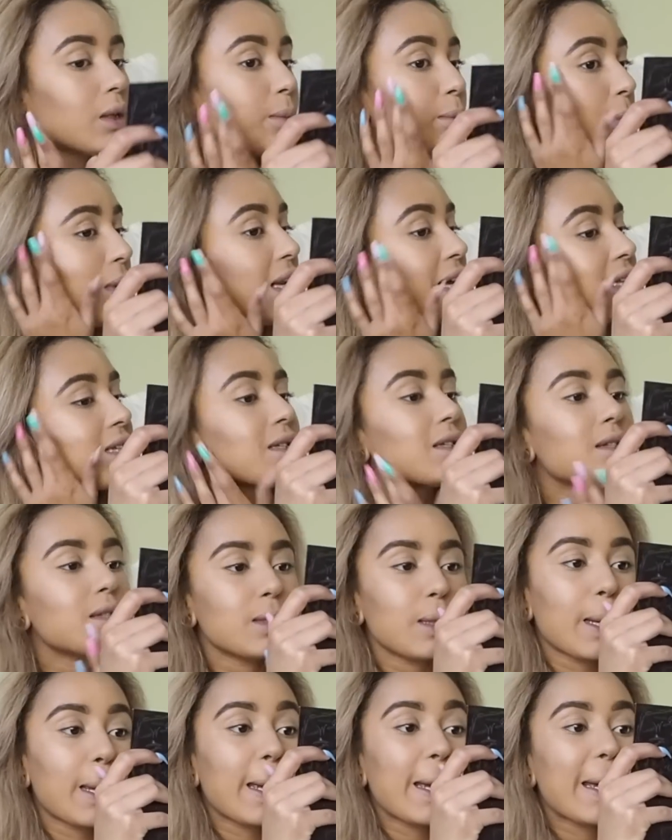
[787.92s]
blends
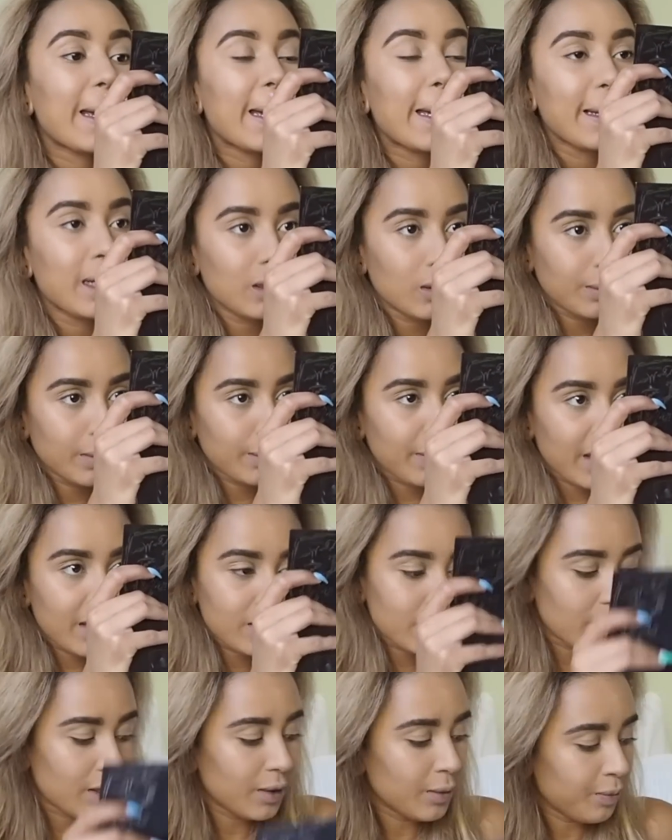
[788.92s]
a little bit
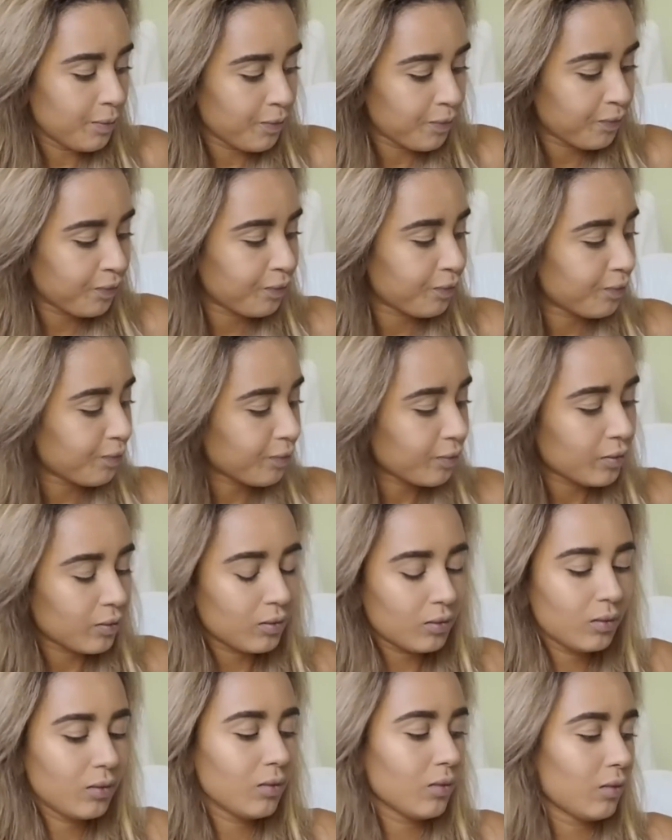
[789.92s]
better.
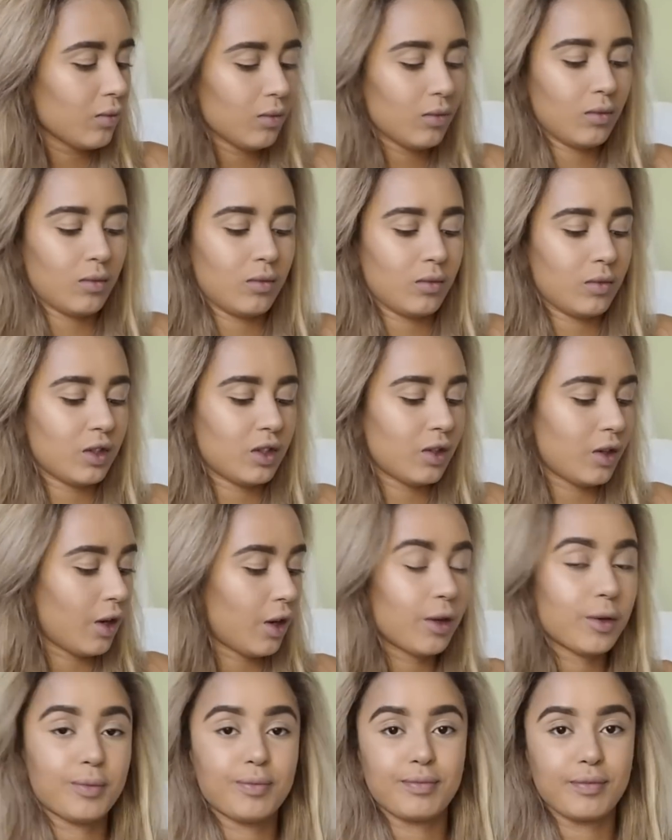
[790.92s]

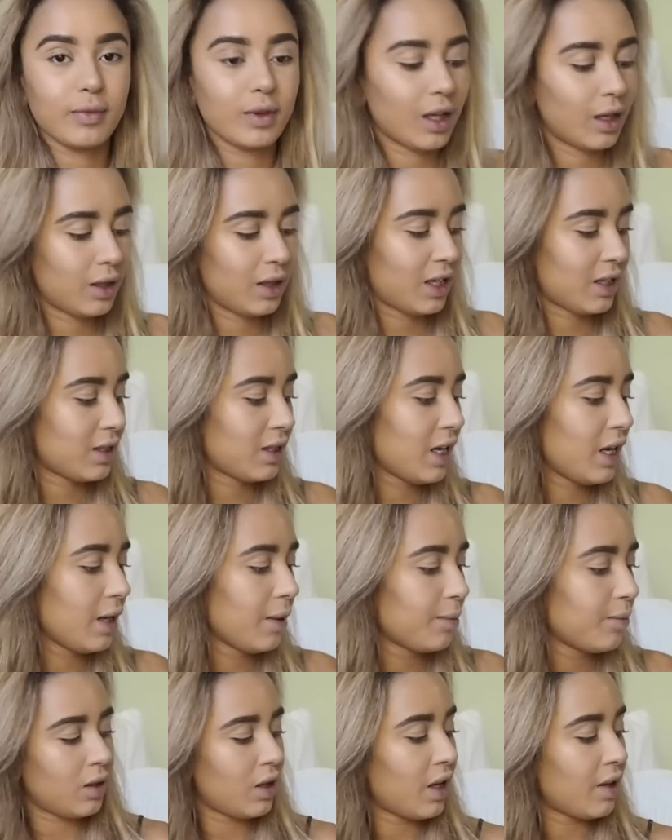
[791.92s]
So that's that.
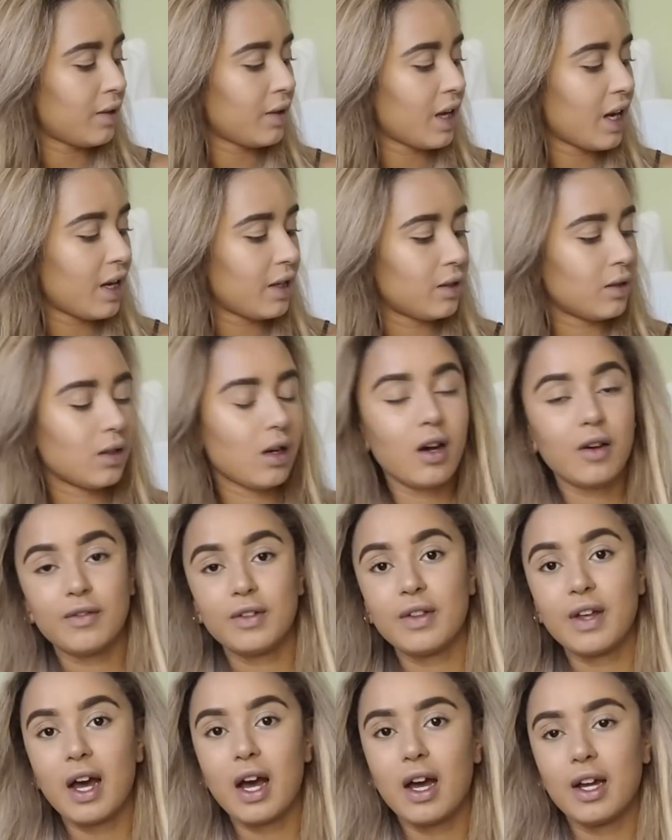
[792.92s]
And then after
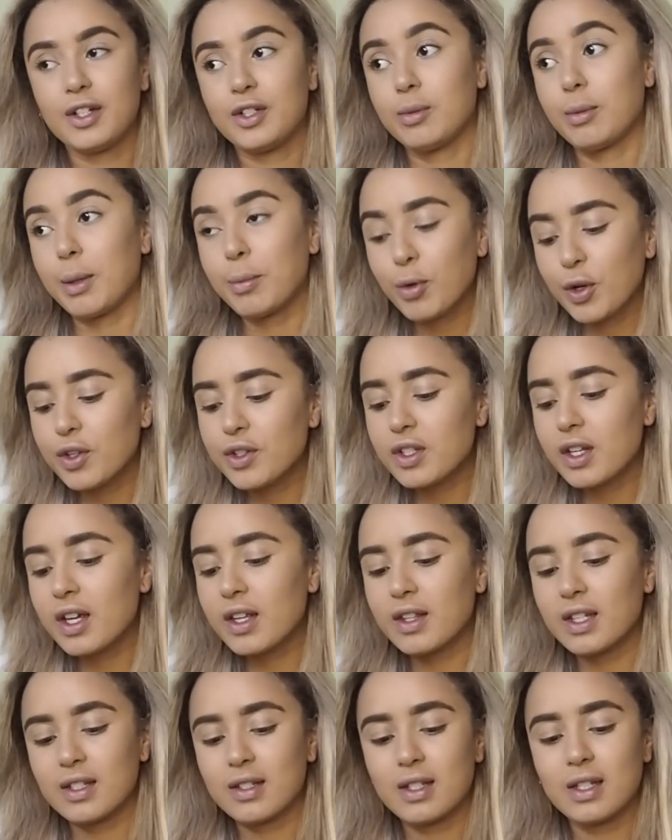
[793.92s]
that I do my bronzer.
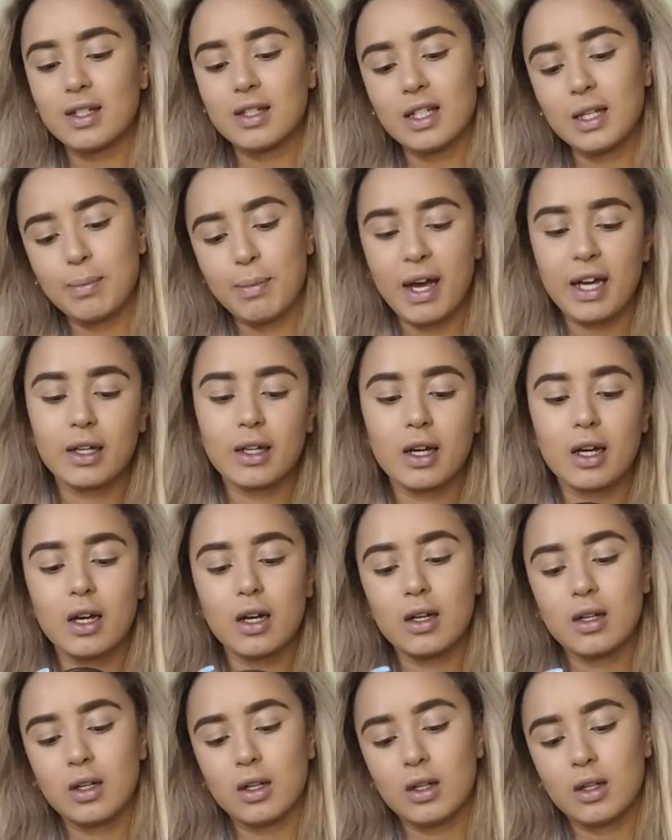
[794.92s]
This is the
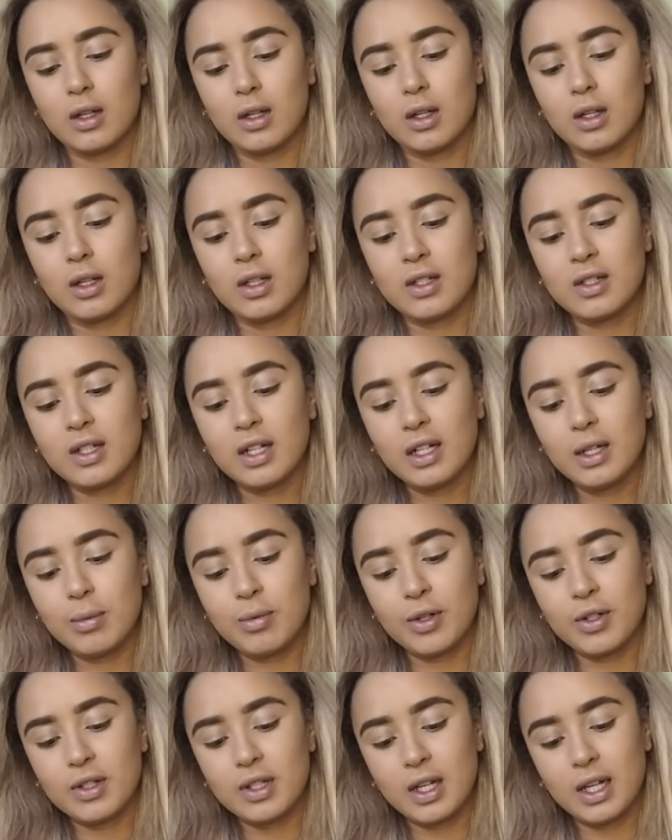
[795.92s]
Becca Sunlit
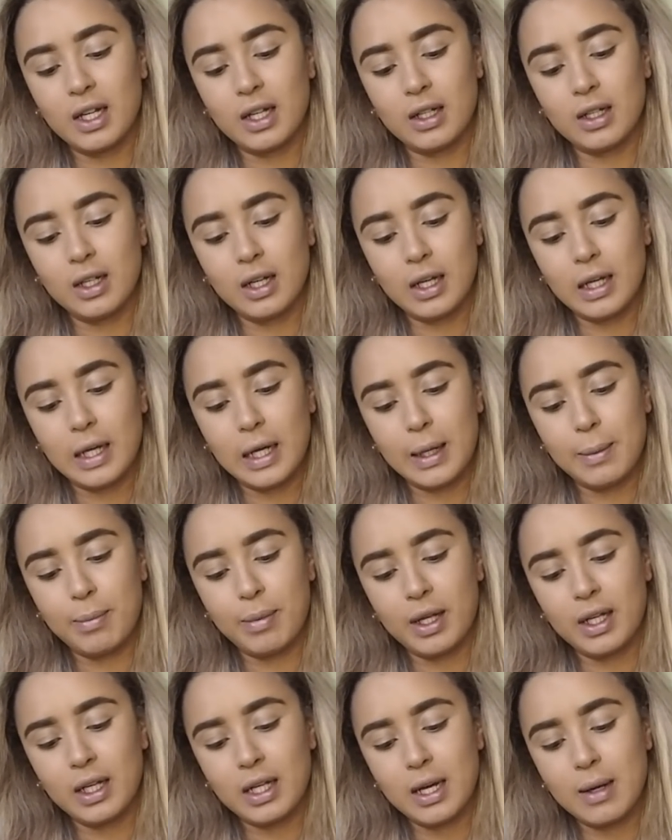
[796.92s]
Bronzer in
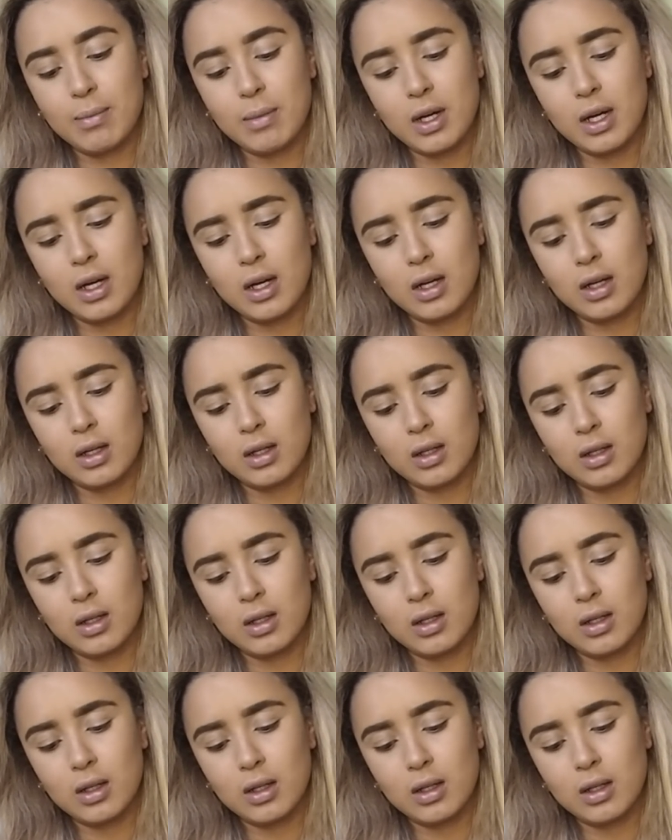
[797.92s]
Ipanema